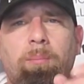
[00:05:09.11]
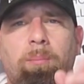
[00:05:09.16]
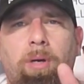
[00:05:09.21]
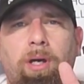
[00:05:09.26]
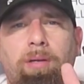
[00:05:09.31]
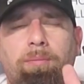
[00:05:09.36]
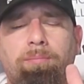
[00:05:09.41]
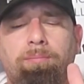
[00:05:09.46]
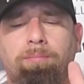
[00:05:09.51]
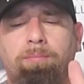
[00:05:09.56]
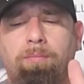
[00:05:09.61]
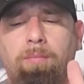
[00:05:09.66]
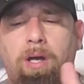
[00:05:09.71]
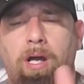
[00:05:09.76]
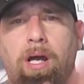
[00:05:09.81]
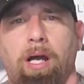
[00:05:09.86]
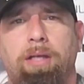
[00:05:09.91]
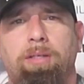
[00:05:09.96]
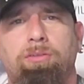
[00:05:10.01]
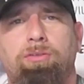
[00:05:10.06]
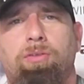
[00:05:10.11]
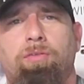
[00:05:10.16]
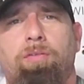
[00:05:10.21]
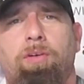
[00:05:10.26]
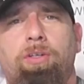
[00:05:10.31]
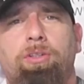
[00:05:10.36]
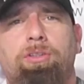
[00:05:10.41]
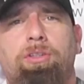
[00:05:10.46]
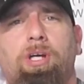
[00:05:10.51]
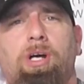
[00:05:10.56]
But, all right, so
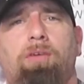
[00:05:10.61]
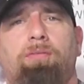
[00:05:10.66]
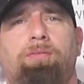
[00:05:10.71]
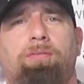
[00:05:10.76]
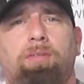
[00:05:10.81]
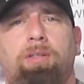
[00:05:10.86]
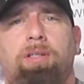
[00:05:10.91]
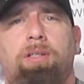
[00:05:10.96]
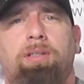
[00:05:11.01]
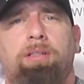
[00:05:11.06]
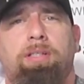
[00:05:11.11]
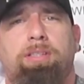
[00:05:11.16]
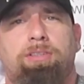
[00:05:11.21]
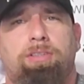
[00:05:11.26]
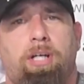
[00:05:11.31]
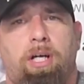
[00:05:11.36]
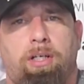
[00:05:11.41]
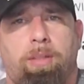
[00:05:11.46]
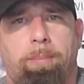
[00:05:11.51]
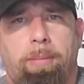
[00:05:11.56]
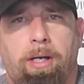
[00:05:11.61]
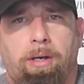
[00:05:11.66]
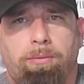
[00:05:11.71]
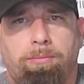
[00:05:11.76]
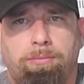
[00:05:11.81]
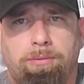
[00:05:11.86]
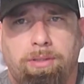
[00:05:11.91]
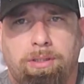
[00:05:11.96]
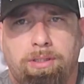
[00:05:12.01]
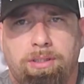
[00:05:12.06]
first off, let's talk
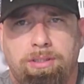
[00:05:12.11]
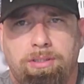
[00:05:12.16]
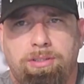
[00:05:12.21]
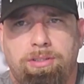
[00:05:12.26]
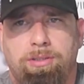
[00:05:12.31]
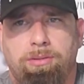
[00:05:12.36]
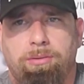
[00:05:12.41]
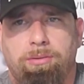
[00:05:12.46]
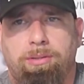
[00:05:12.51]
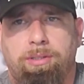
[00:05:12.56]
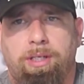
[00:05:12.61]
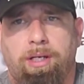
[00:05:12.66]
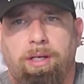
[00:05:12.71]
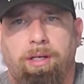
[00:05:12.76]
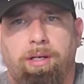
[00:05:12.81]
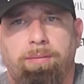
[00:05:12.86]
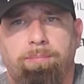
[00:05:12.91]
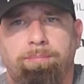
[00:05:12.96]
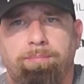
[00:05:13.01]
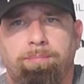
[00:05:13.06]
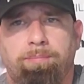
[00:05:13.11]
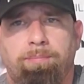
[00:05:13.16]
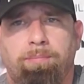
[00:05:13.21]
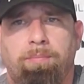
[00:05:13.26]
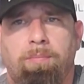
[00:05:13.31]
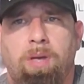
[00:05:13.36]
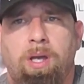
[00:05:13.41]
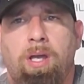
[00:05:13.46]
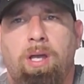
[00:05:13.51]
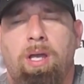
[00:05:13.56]
about concealed carry.
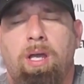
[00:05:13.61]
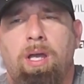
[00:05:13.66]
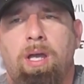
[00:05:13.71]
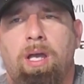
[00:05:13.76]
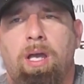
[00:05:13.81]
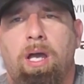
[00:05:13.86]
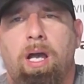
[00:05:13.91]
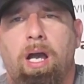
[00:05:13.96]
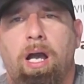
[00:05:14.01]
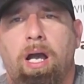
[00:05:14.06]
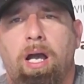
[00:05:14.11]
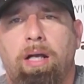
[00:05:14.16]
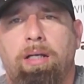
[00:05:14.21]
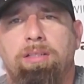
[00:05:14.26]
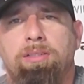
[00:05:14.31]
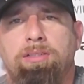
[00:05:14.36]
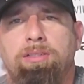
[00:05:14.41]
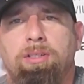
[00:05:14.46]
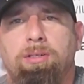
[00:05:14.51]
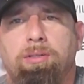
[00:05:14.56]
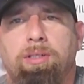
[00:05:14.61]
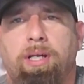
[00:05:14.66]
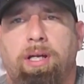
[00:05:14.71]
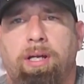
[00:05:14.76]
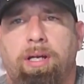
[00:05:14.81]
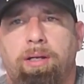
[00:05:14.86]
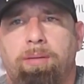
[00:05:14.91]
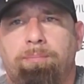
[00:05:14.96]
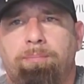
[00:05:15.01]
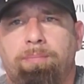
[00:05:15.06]
Concealed
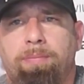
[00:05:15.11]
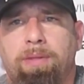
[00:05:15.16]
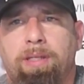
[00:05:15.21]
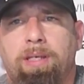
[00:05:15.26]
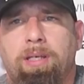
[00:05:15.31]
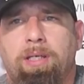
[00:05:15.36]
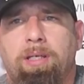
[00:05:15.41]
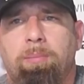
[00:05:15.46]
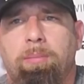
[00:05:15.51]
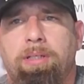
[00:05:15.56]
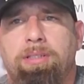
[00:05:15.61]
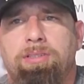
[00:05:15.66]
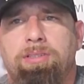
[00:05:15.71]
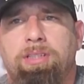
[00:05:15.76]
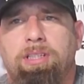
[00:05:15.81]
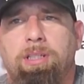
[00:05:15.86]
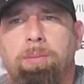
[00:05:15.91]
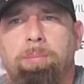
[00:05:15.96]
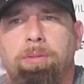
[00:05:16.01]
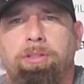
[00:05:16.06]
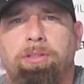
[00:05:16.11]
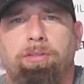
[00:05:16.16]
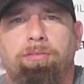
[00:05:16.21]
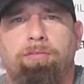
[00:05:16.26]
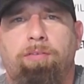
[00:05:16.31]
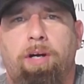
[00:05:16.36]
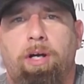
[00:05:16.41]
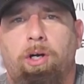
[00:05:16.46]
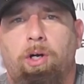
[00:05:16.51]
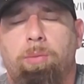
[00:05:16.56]
carry, it means keeping your
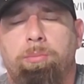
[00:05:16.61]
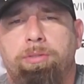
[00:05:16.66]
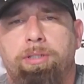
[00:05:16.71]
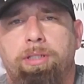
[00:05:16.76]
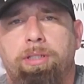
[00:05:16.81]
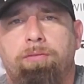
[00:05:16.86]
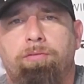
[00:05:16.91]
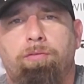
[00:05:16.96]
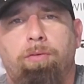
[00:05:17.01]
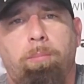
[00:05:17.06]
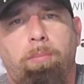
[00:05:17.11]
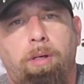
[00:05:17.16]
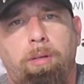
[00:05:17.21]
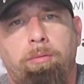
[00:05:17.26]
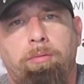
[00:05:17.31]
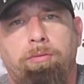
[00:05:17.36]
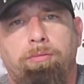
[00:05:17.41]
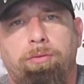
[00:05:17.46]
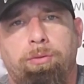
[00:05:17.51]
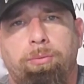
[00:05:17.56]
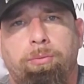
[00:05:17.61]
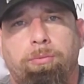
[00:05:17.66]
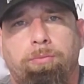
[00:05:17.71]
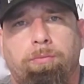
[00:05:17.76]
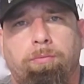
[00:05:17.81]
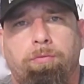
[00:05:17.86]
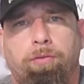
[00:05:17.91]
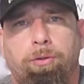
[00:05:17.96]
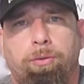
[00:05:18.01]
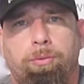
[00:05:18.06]
firearms hidden from public
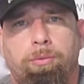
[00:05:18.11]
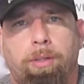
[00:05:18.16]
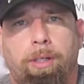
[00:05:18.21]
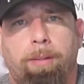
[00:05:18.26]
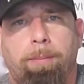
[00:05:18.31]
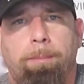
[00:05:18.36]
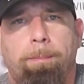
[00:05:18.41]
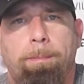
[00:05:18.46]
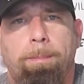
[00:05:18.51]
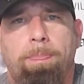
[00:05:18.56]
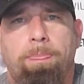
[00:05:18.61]
view, right?